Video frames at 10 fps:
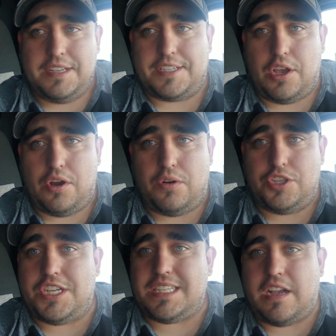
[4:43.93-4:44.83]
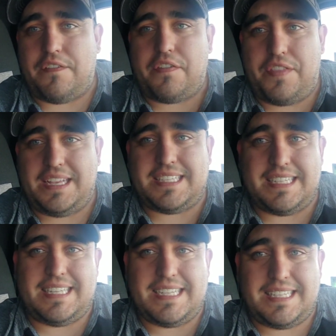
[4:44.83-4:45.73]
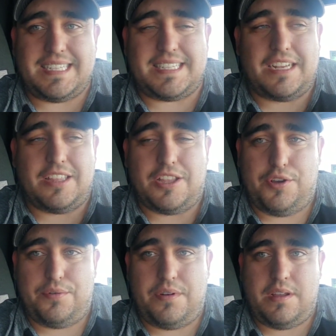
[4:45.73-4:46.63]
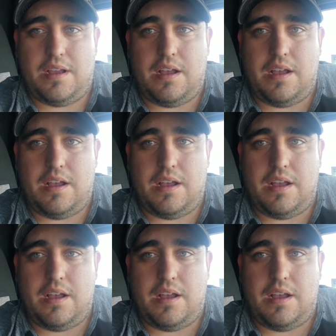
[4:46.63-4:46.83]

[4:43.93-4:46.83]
So just off of these statistics alone,